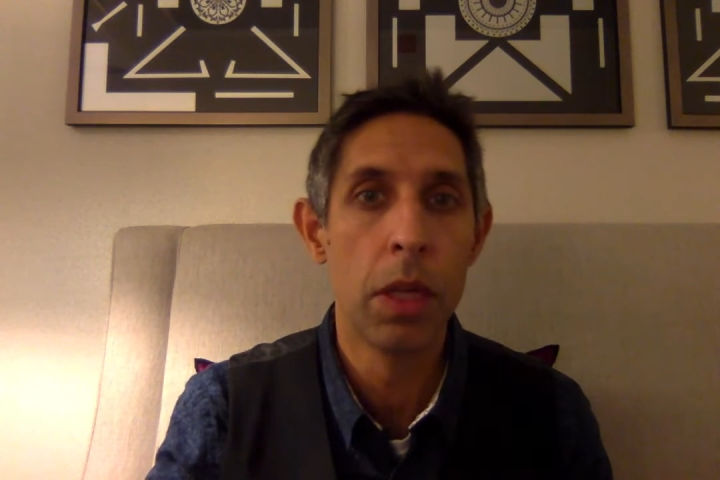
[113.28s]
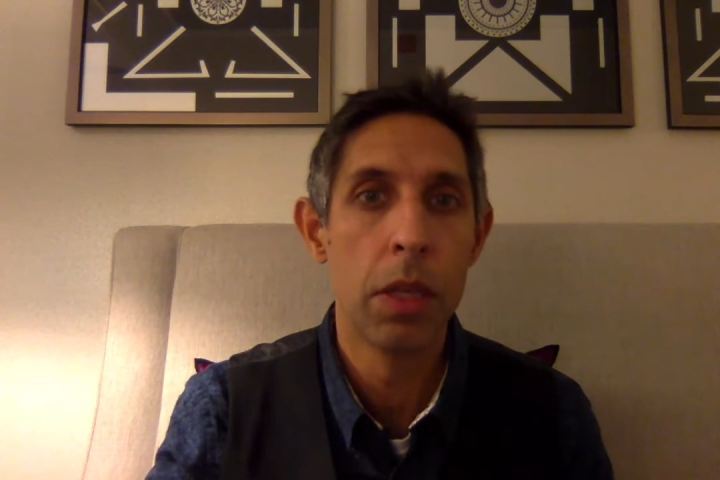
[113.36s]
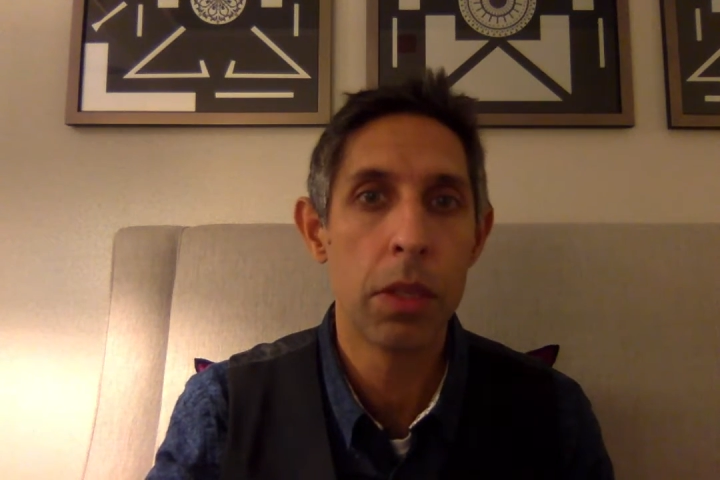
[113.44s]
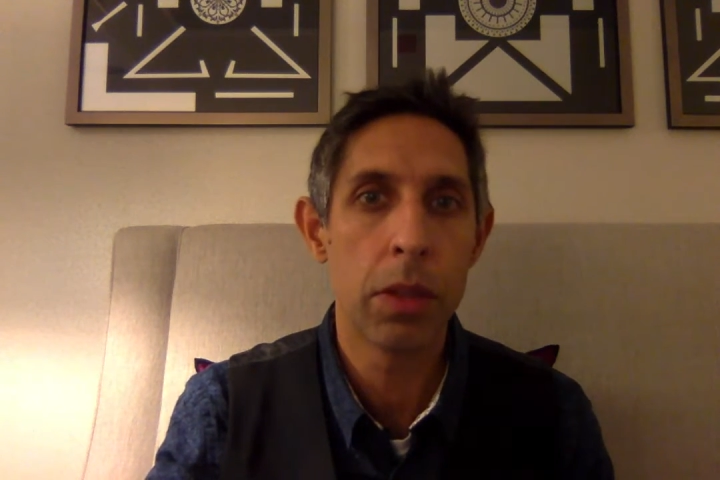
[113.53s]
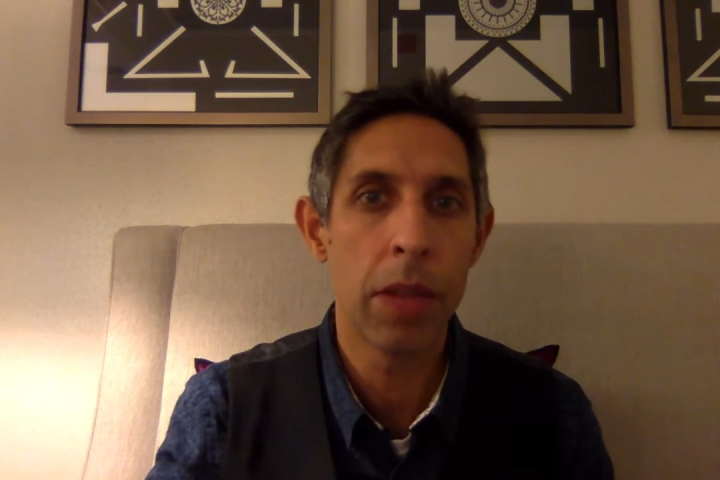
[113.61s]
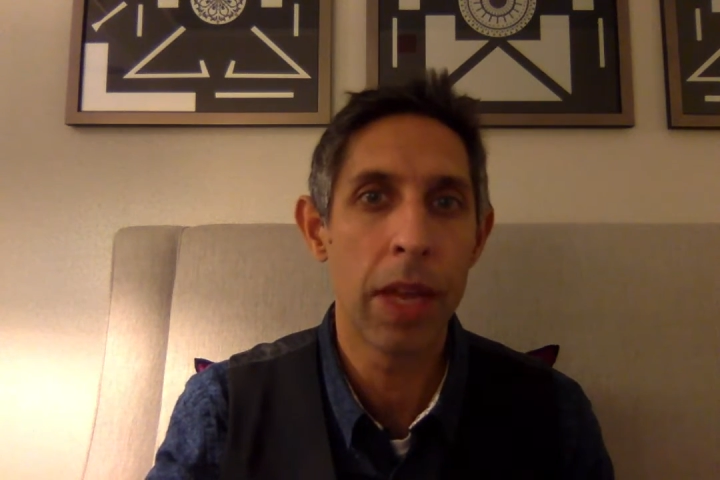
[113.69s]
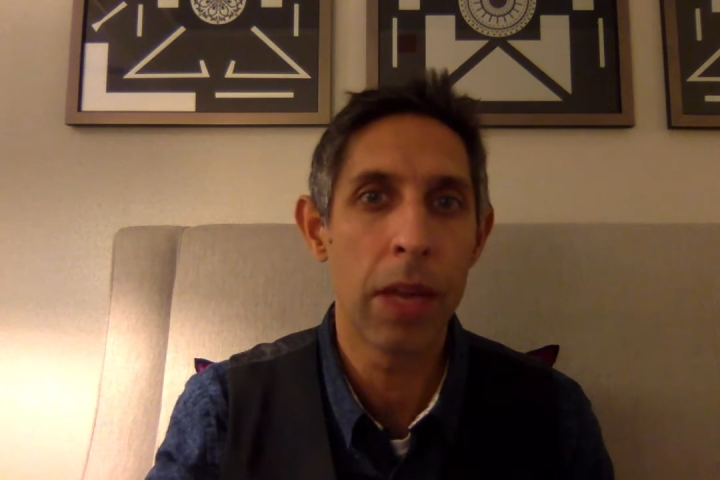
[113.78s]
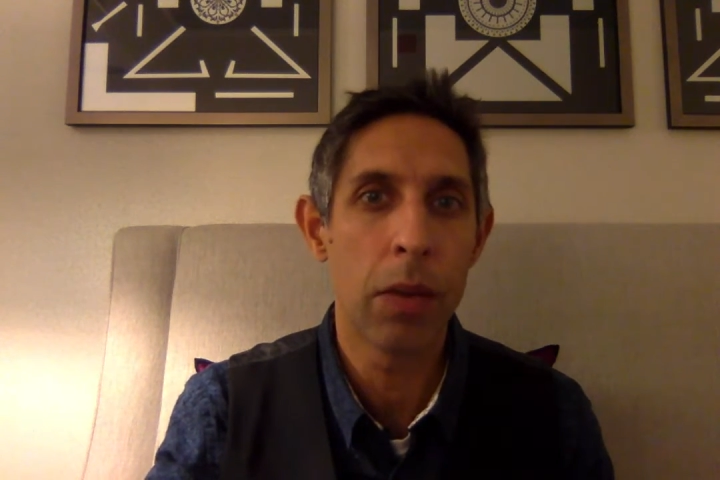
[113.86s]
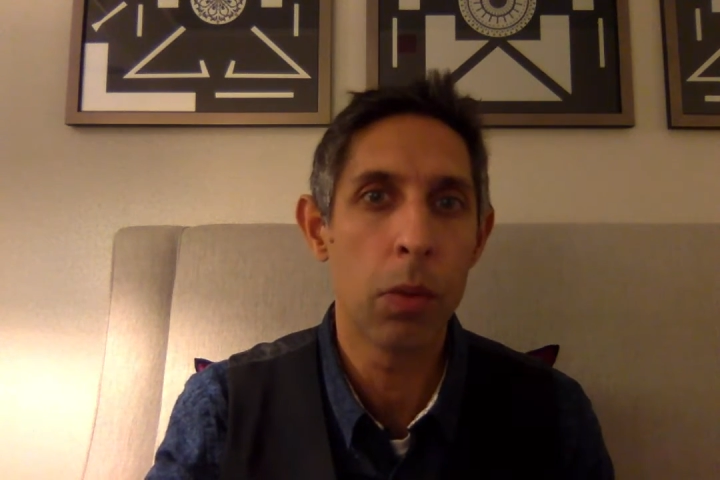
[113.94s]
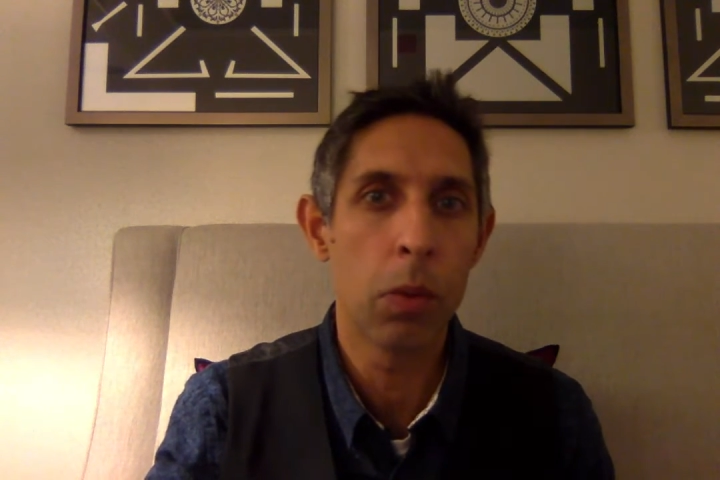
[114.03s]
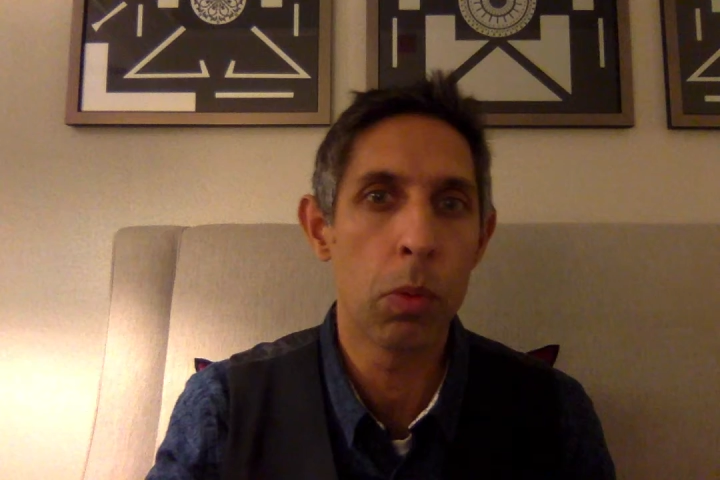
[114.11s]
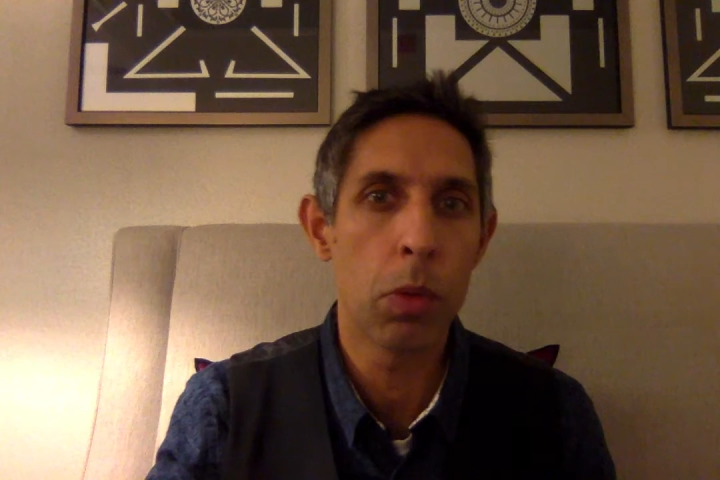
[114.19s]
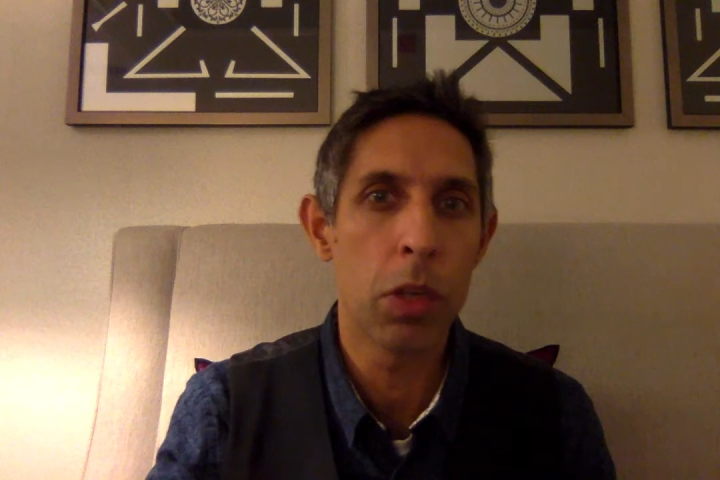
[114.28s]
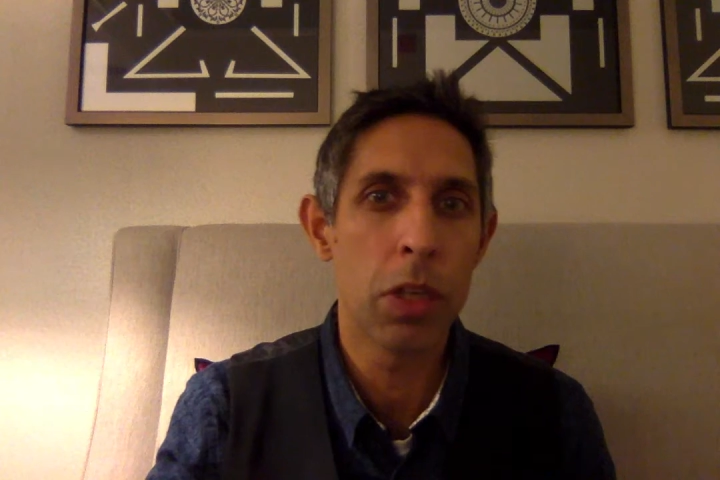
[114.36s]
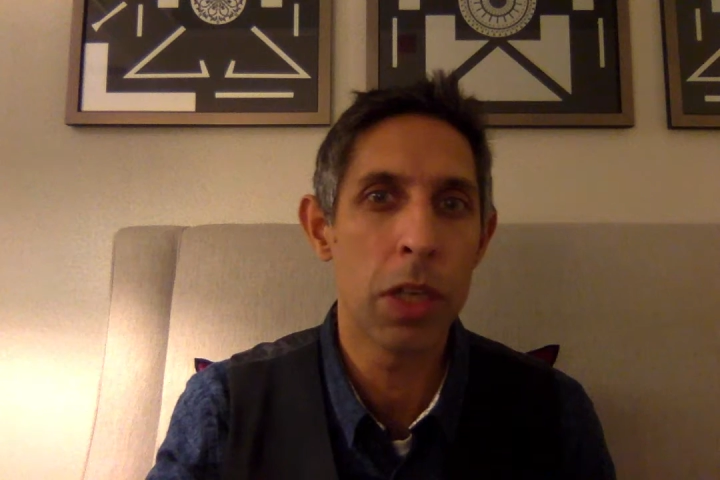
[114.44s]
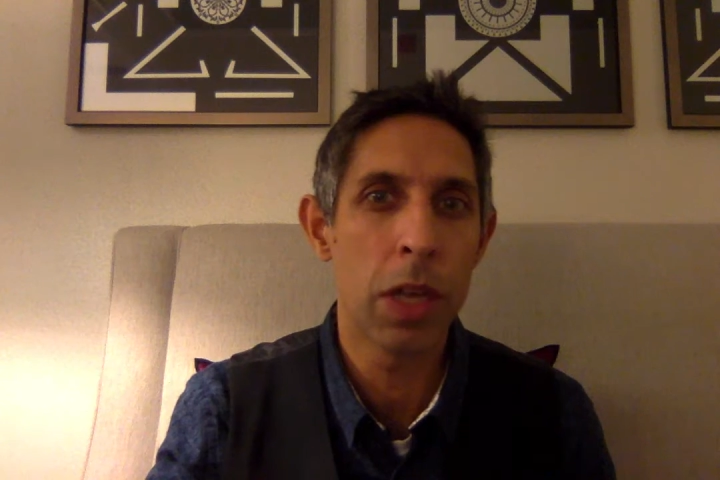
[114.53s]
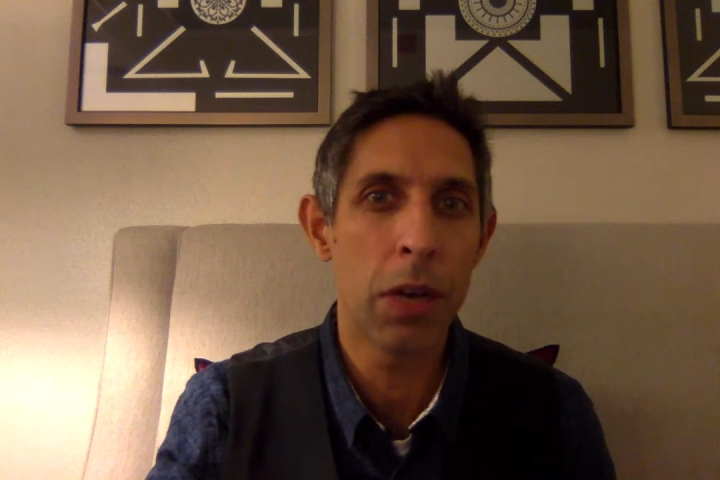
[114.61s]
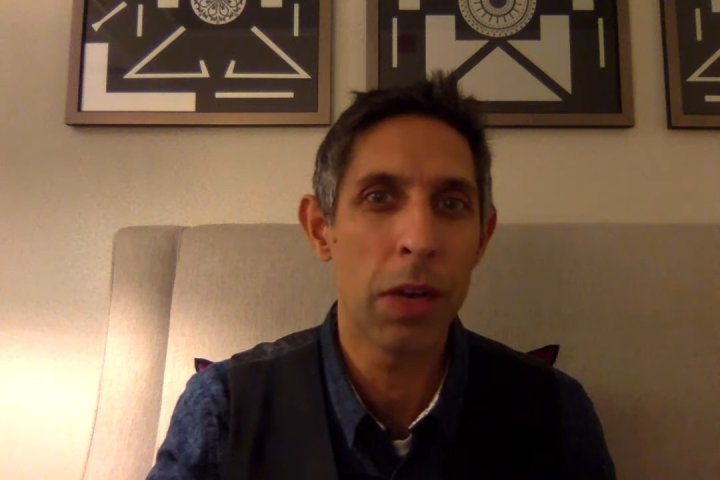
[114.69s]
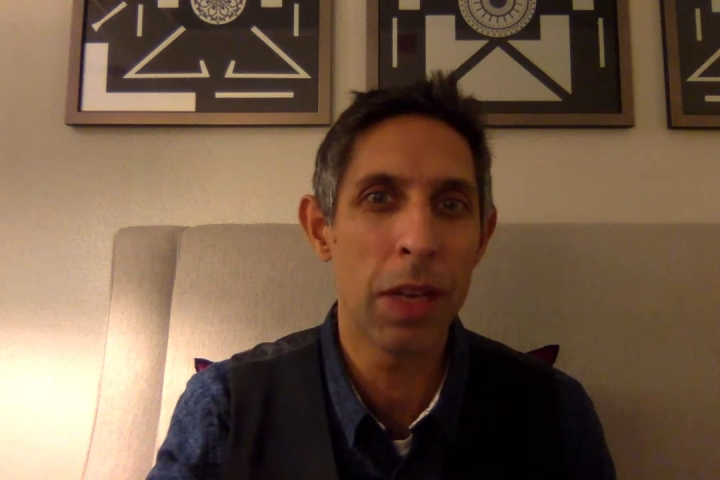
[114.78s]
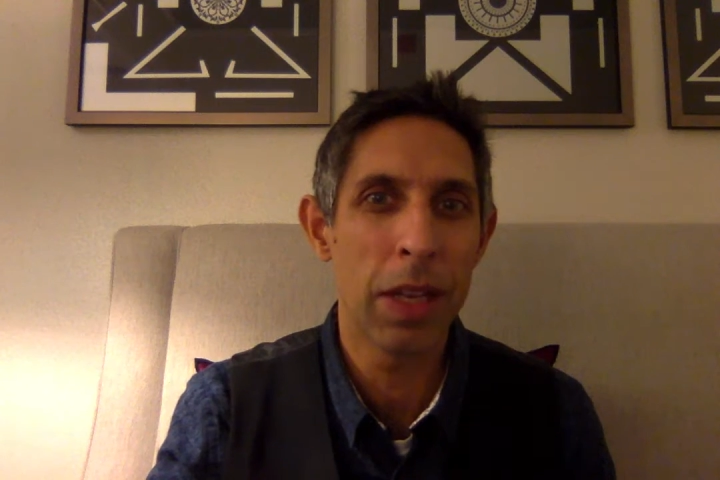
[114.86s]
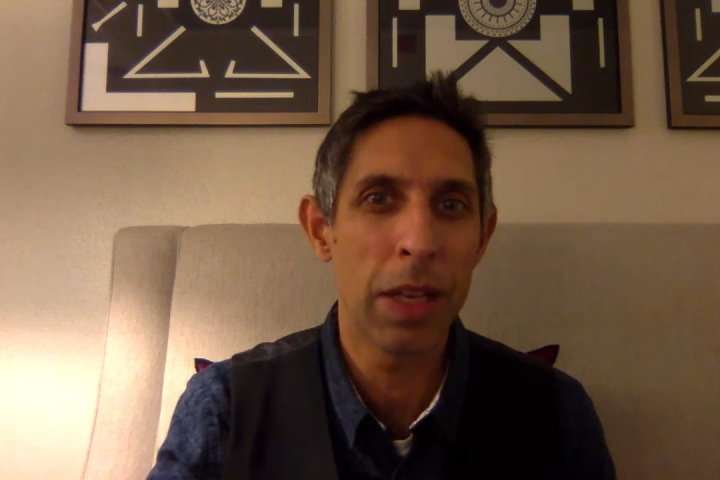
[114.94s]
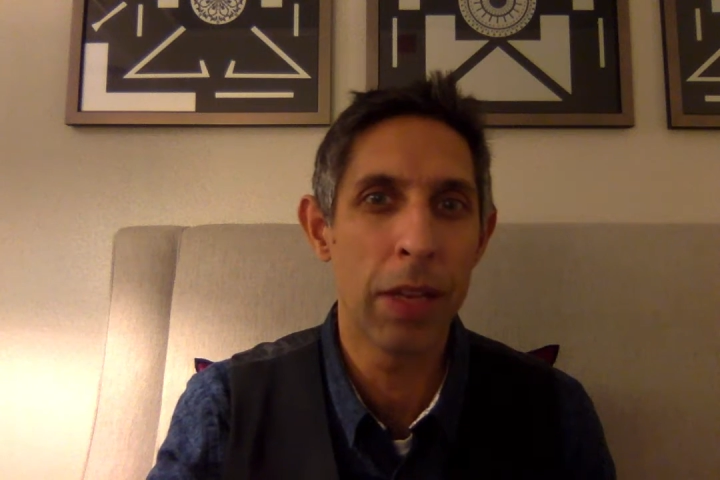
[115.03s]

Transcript: so that when we're sharing